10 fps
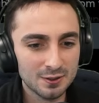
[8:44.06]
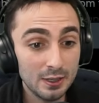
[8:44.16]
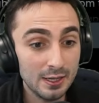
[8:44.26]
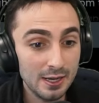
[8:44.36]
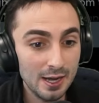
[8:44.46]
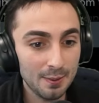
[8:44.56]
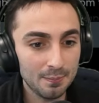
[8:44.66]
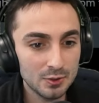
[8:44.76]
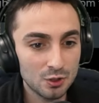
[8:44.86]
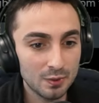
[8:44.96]
Yep,
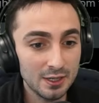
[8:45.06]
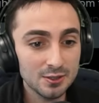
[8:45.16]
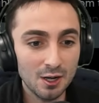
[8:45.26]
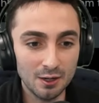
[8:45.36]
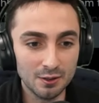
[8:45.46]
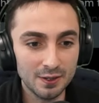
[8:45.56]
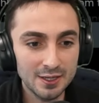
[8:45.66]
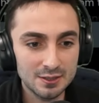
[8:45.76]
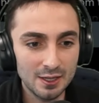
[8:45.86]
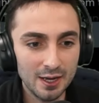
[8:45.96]
so it is hollow.
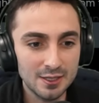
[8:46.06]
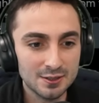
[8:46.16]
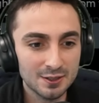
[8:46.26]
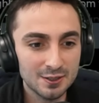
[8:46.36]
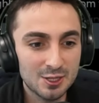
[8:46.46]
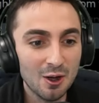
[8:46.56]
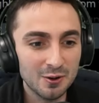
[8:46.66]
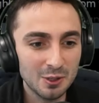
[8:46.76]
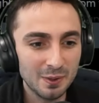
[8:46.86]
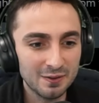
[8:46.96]
That's nice. So
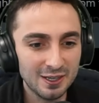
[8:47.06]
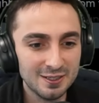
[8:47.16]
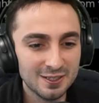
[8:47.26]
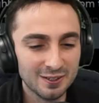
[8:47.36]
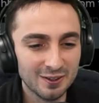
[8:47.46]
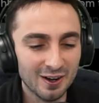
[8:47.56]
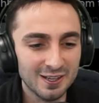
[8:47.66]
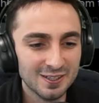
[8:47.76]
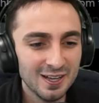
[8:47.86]
you'll be able to interiorize.